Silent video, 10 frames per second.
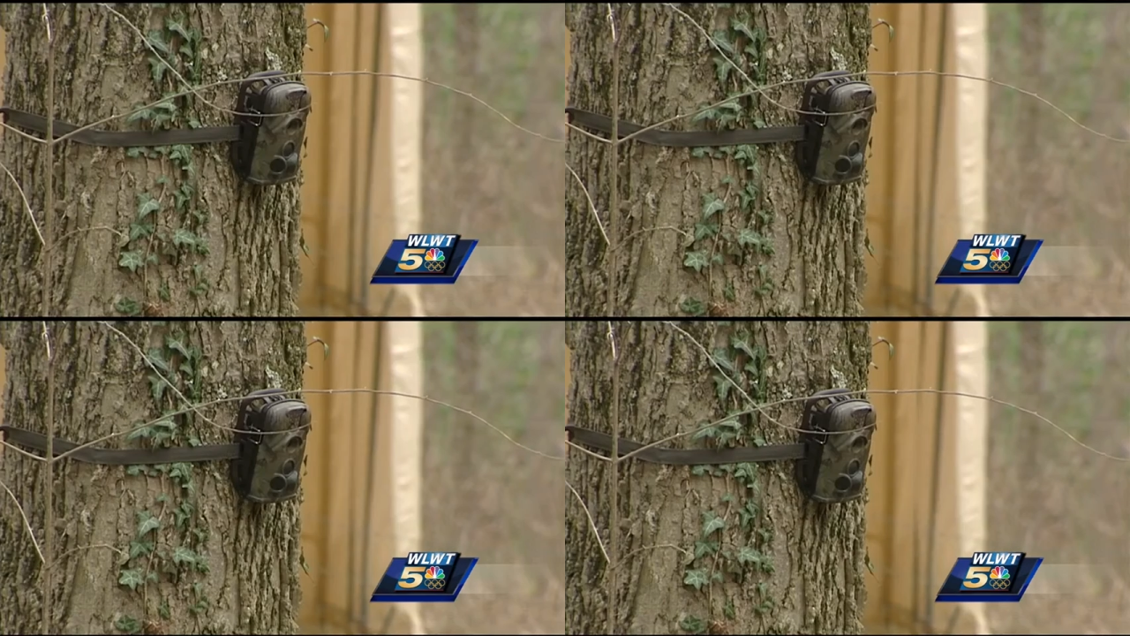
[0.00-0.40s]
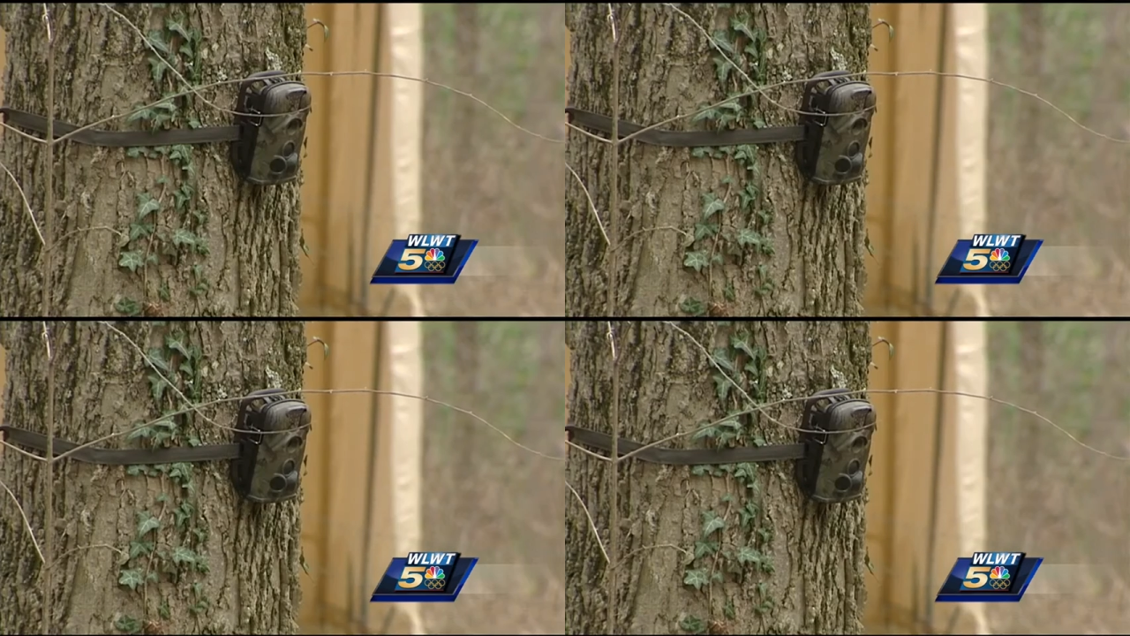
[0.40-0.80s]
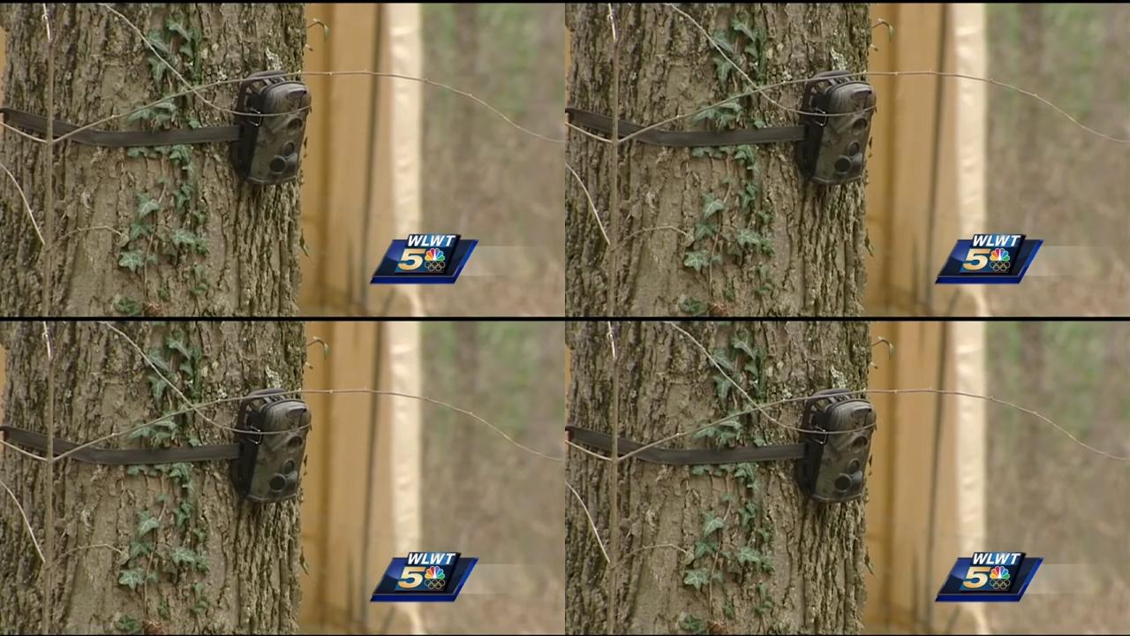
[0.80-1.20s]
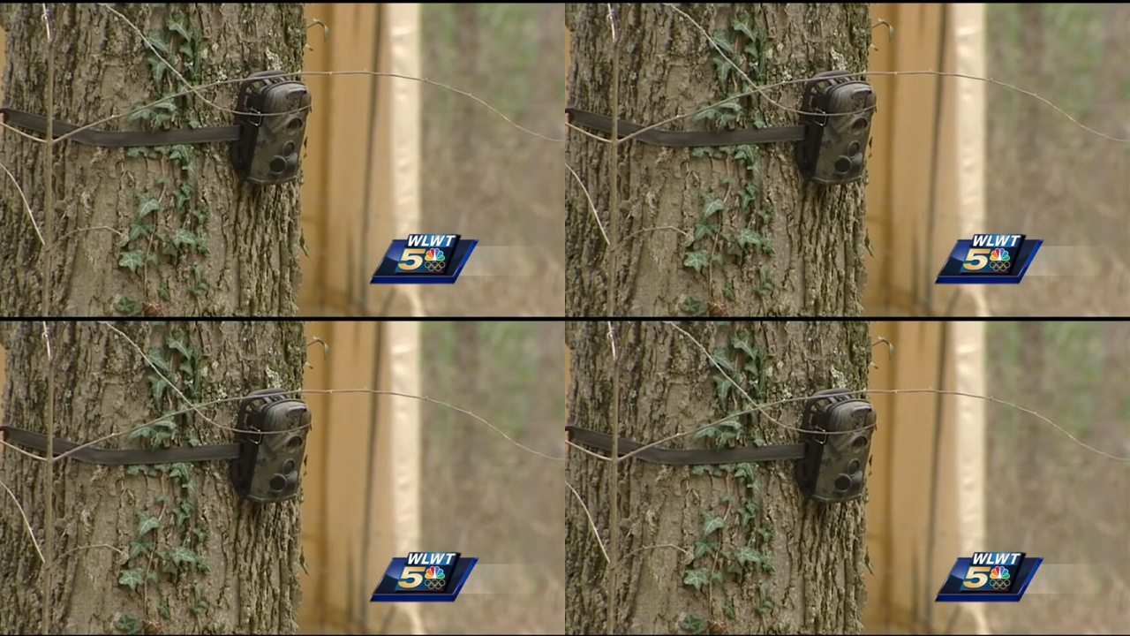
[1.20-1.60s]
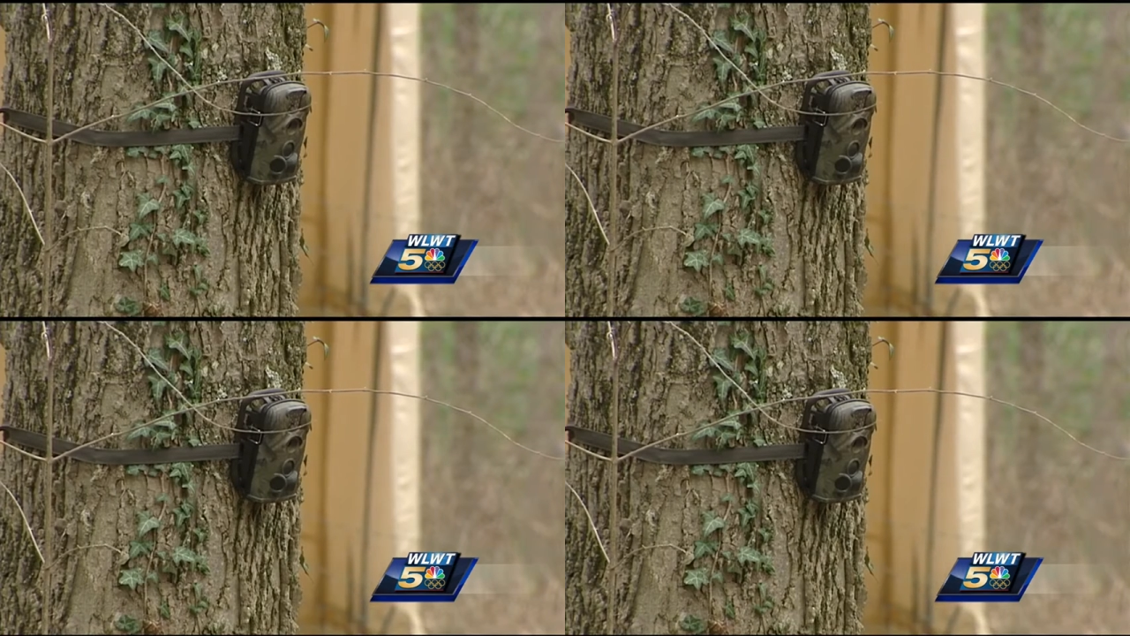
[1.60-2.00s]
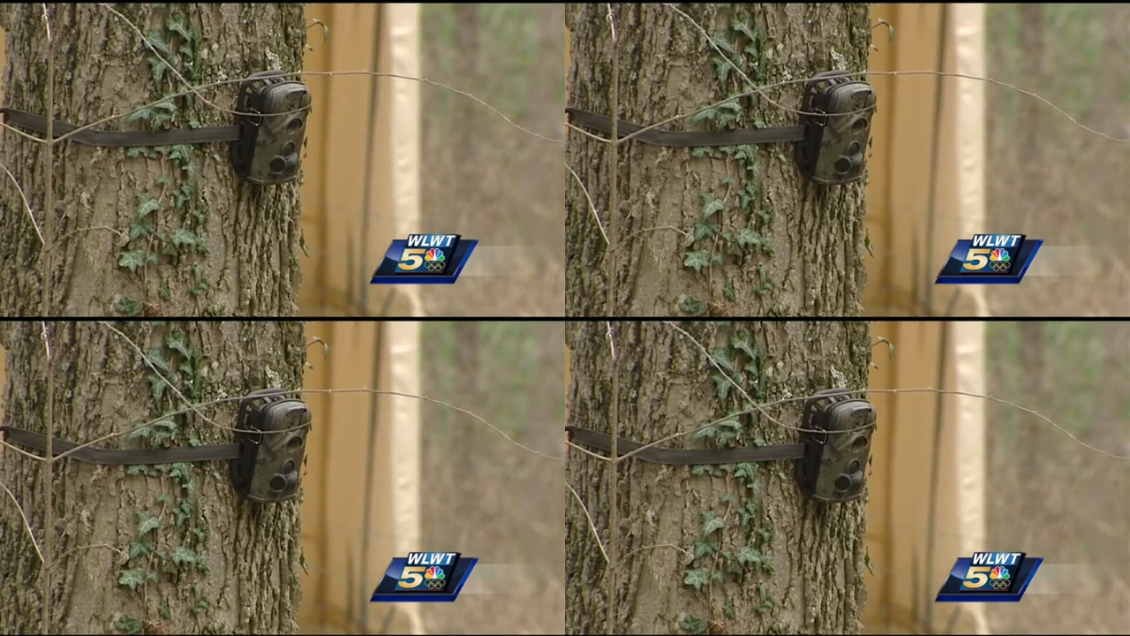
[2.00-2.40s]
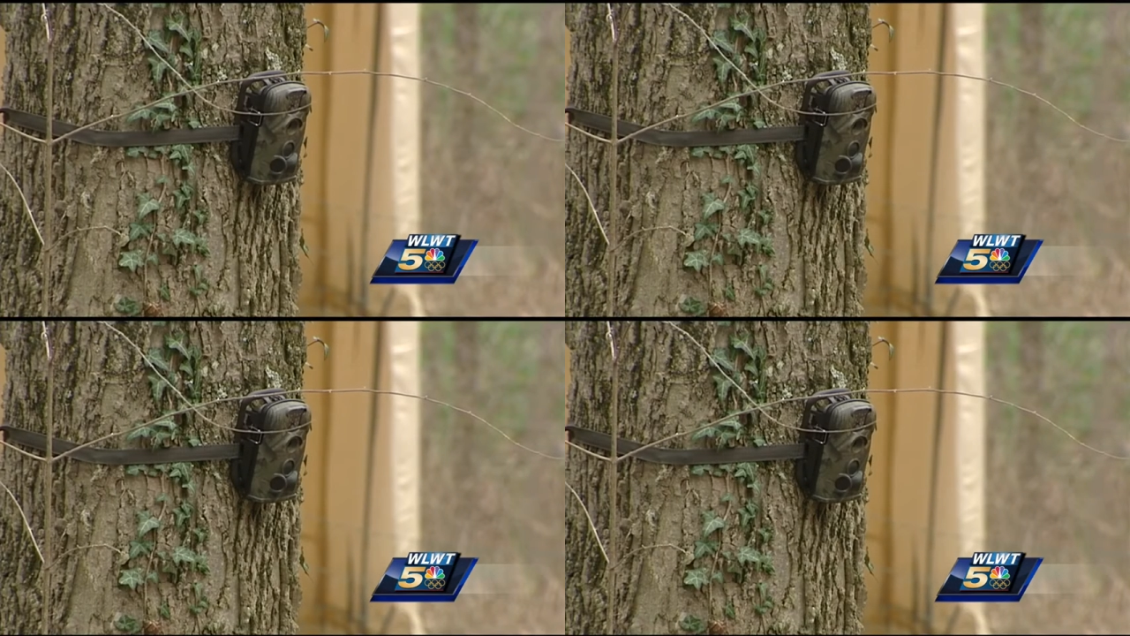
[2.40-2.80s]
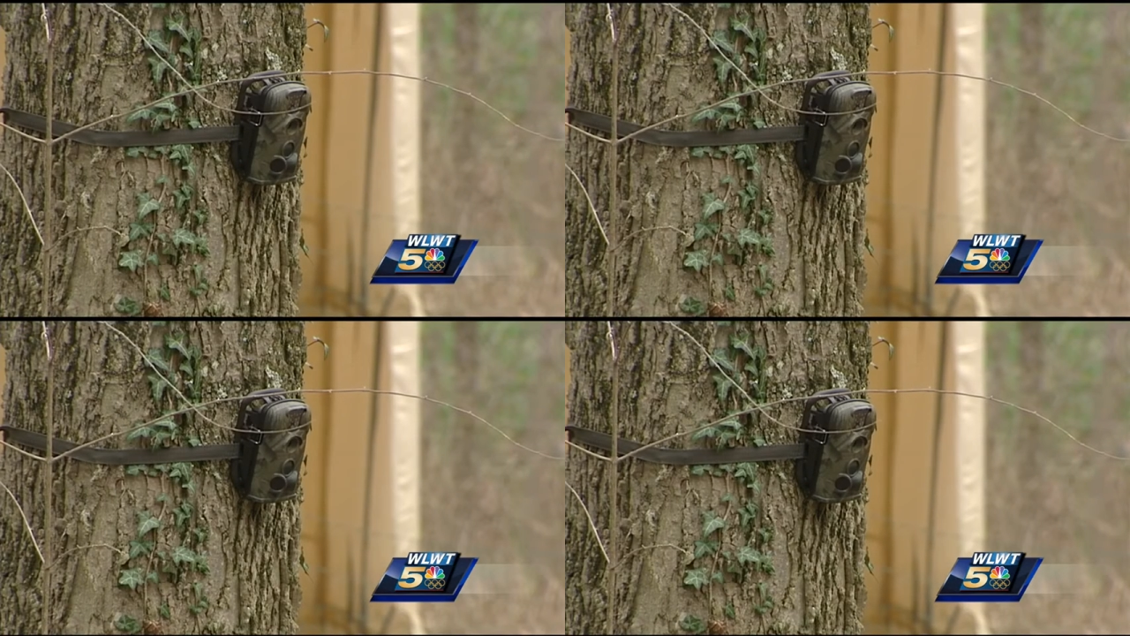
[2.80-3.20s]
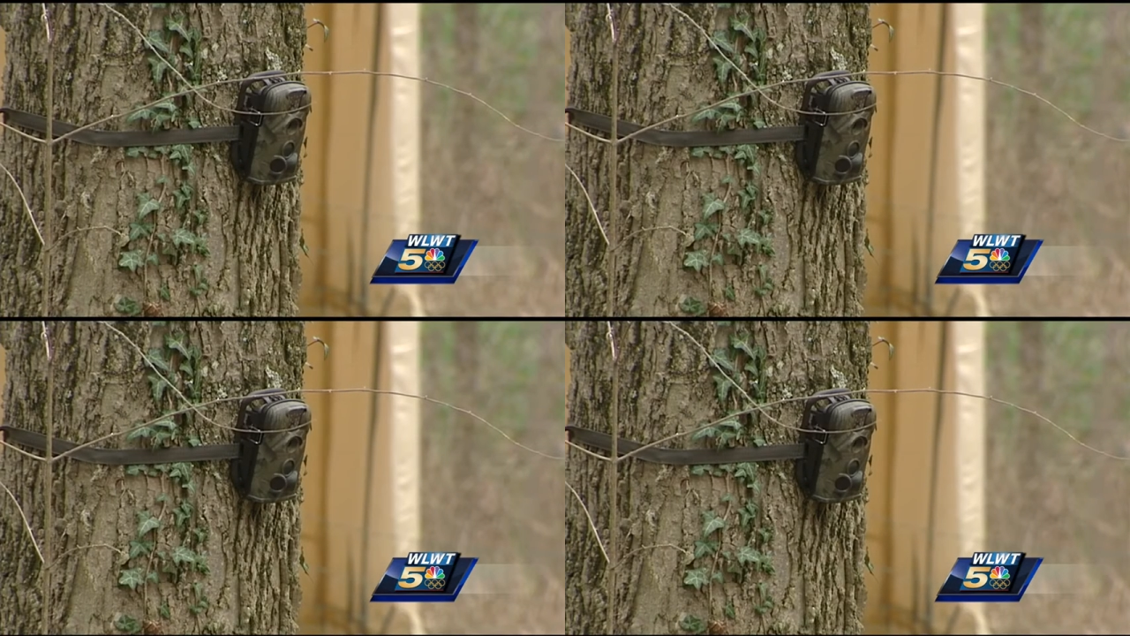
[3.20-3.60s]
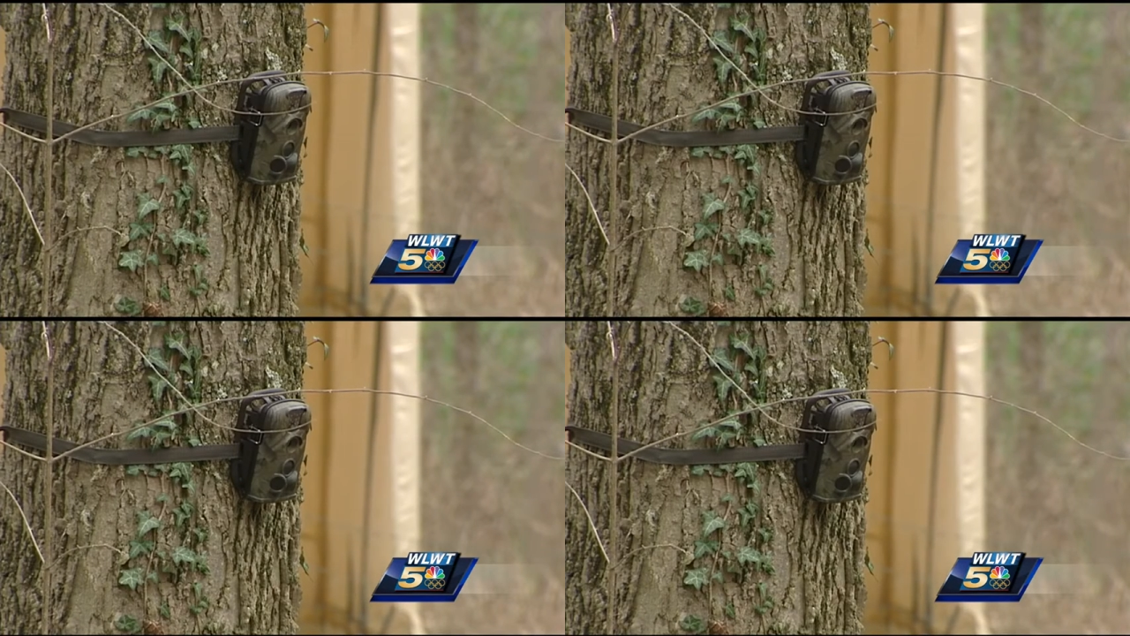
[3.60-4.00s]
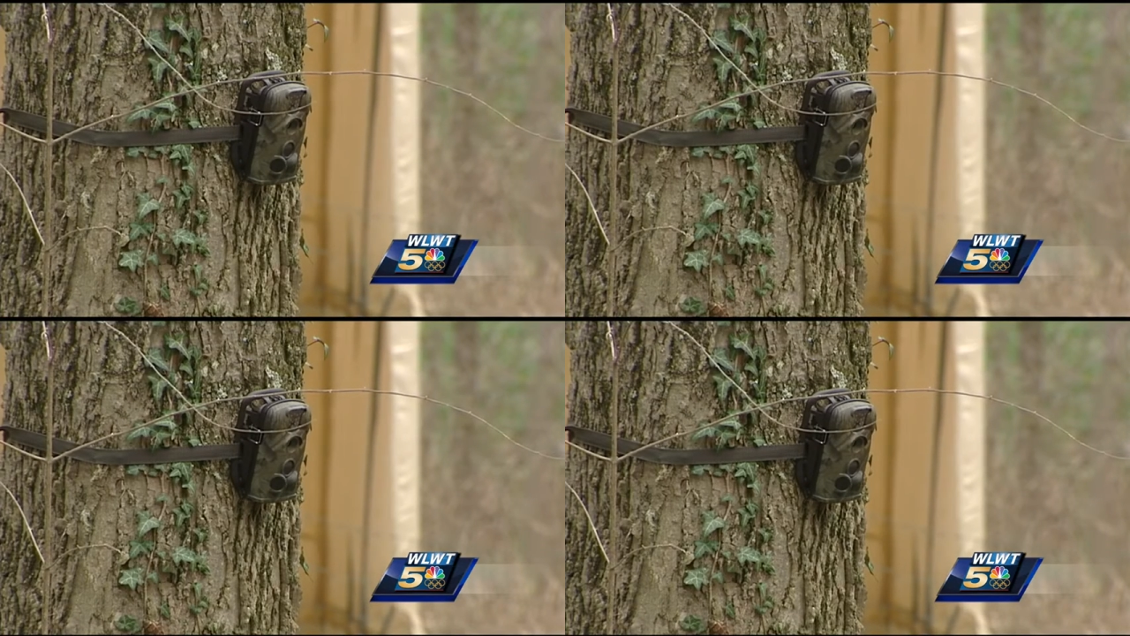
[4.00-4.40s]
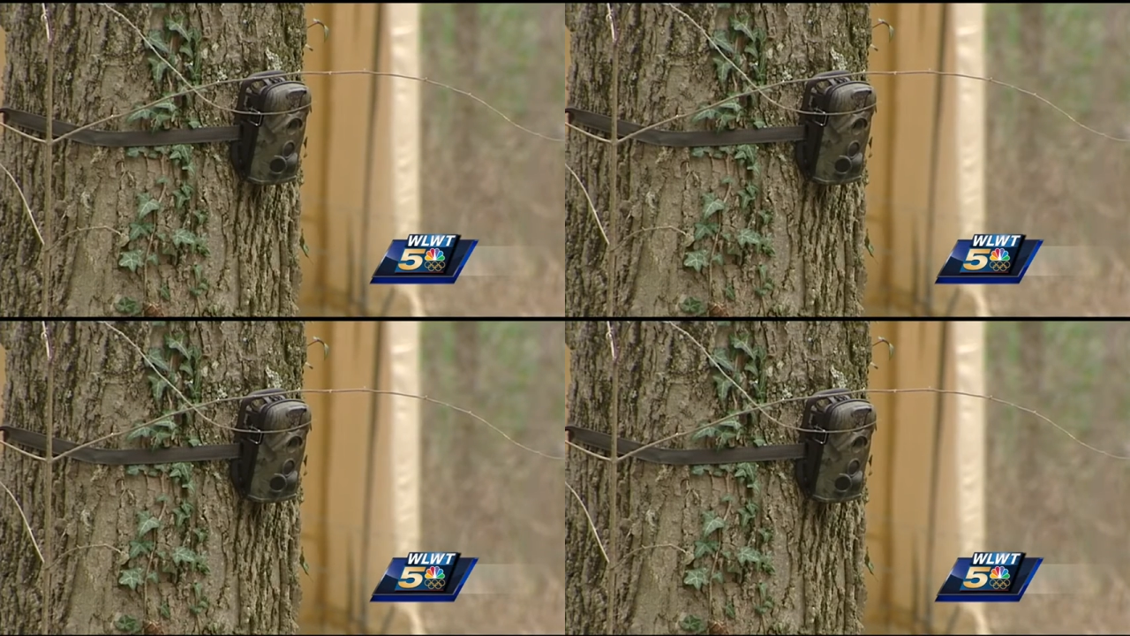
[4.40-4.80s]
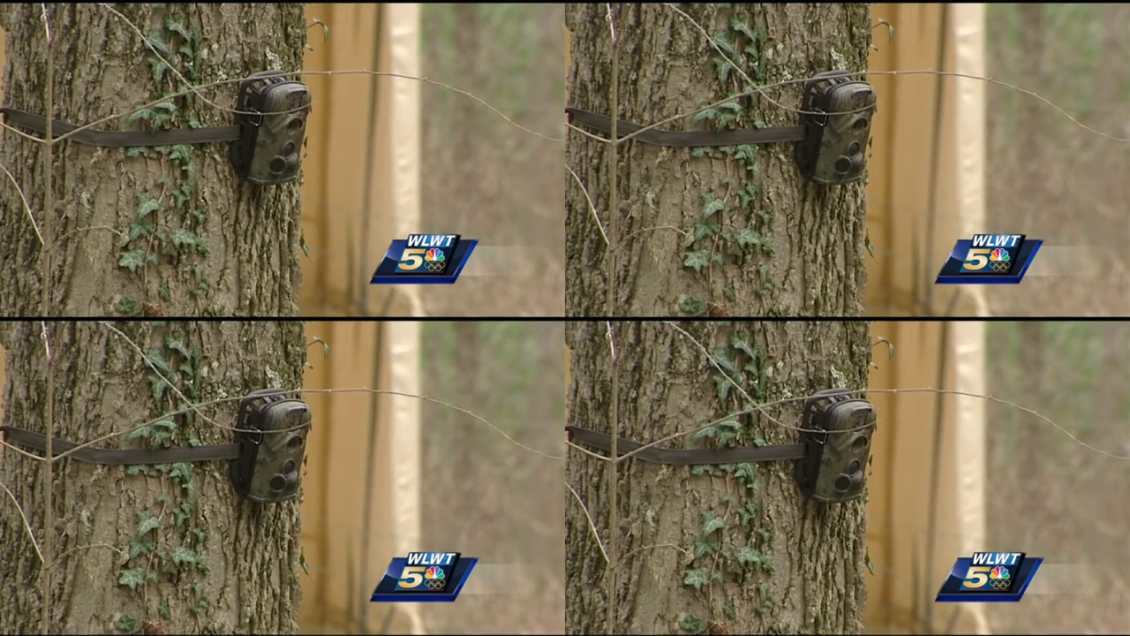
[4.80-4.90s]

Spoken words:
(no speaker visible)